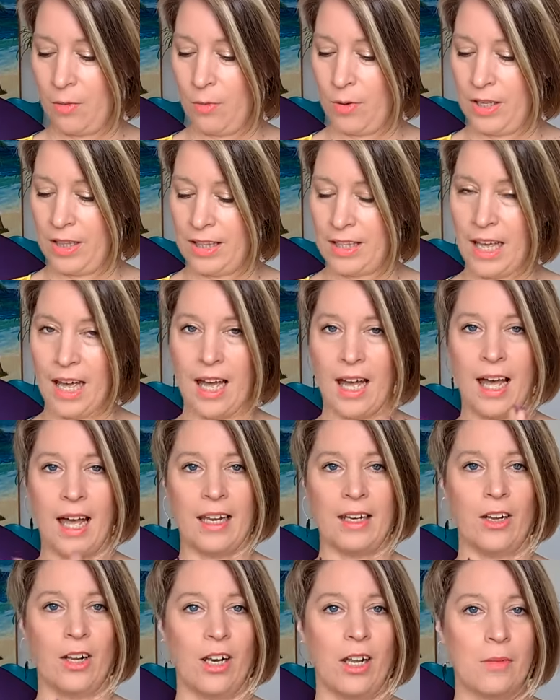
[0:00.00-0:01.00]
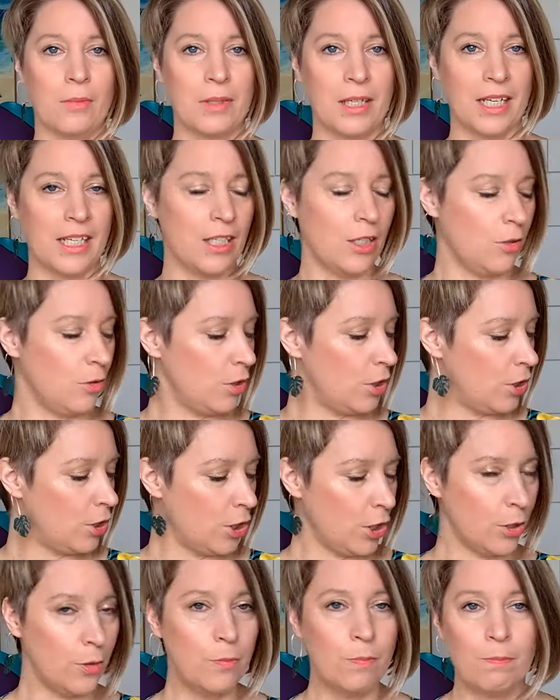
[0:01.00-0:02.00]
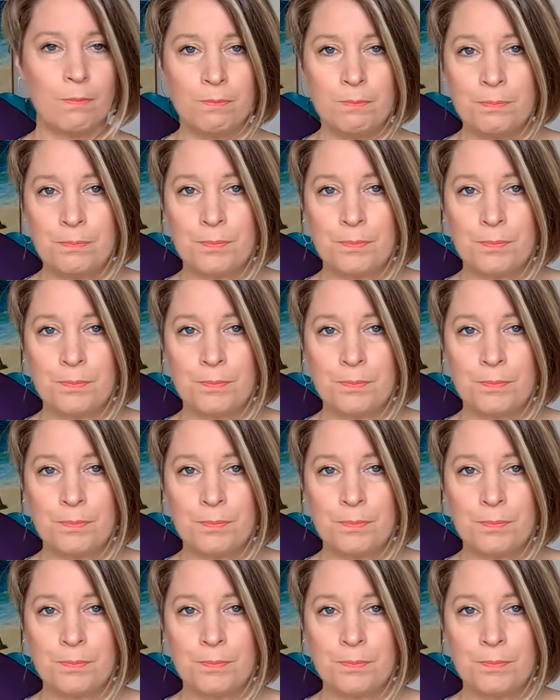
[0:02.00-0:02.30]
with that, and I'll update you soon.